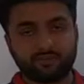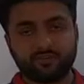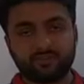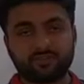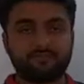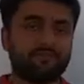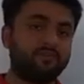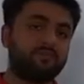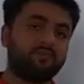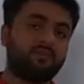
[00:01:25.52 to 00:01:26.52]
because if
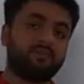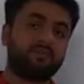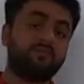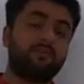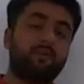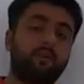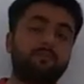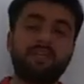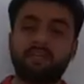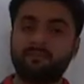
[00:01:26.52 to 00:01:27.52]
you will
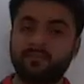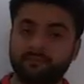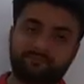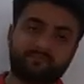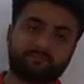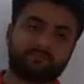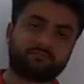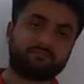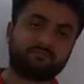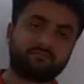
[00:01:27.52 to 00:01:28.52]
not be able
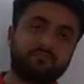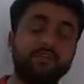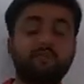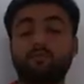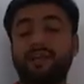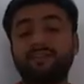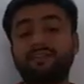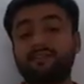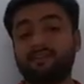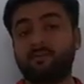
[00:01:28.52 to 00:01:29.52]
to write
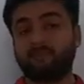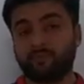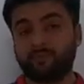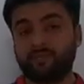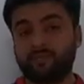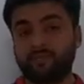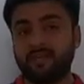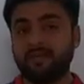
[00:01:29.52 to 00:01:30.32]
the exam properly.